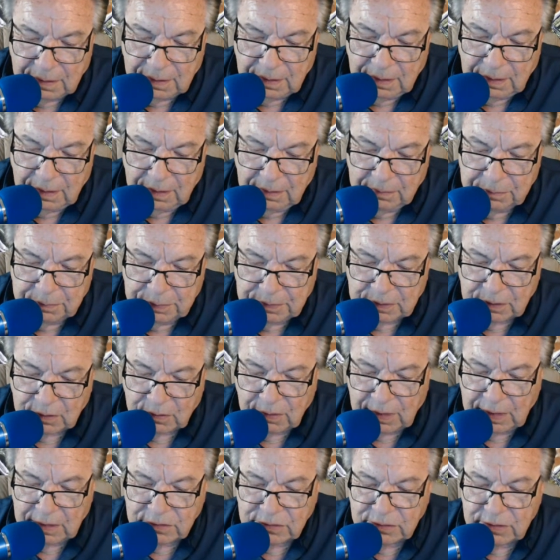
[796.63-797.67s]
But the
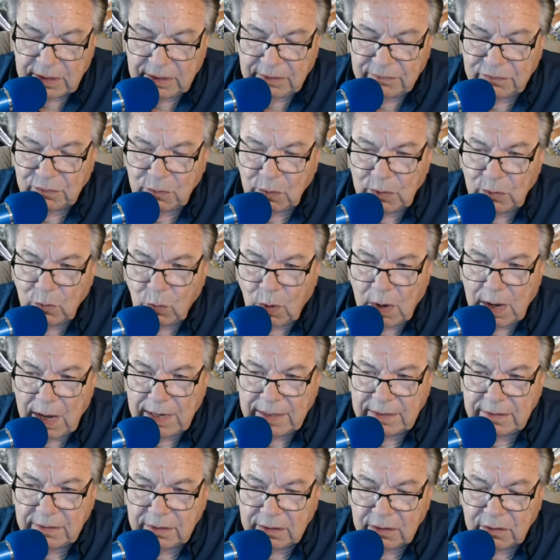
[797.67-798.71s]
crankshafts, we
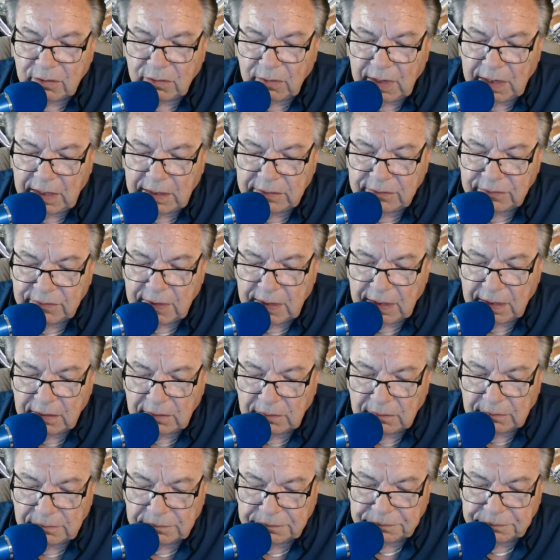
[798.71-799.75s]
widened the cranks out,